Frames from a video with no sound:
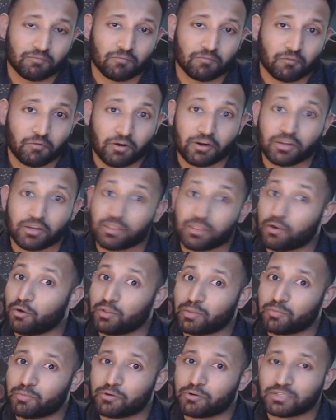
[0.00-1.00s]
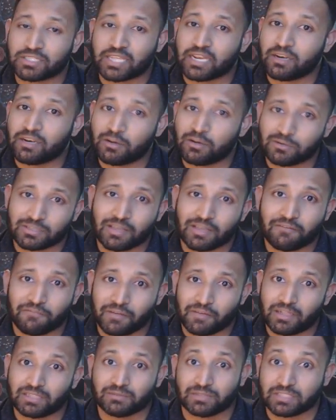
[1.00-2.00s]
where the only person that knows that
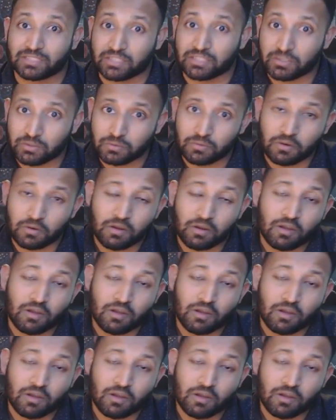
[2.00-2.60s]
failed was you,